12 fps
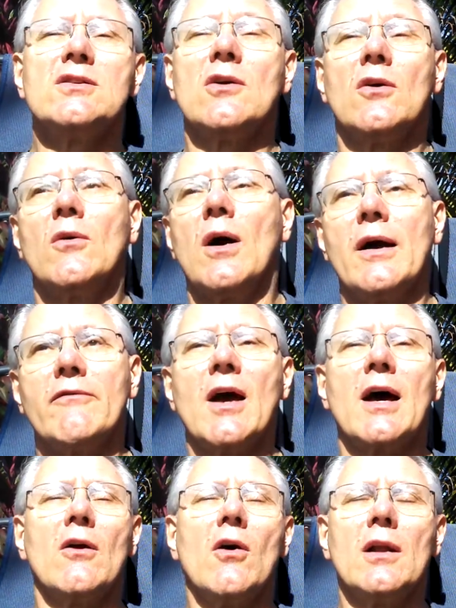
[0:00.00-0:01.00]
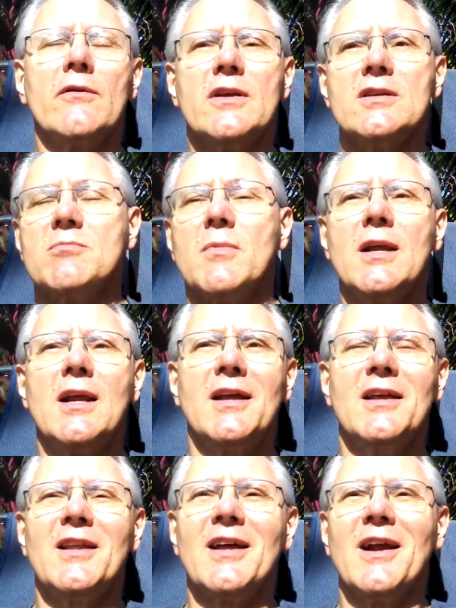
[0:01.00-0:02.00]
so I've got all this
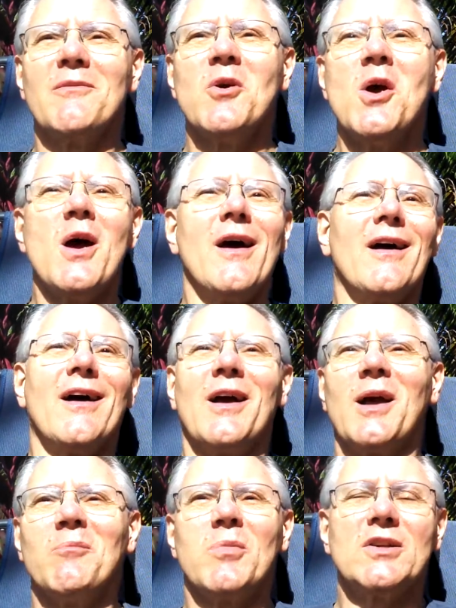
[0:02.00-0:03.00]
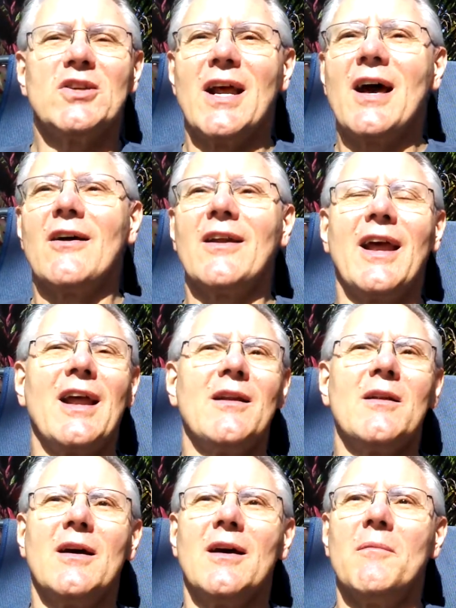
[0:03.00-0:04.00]
money that I can budget out, and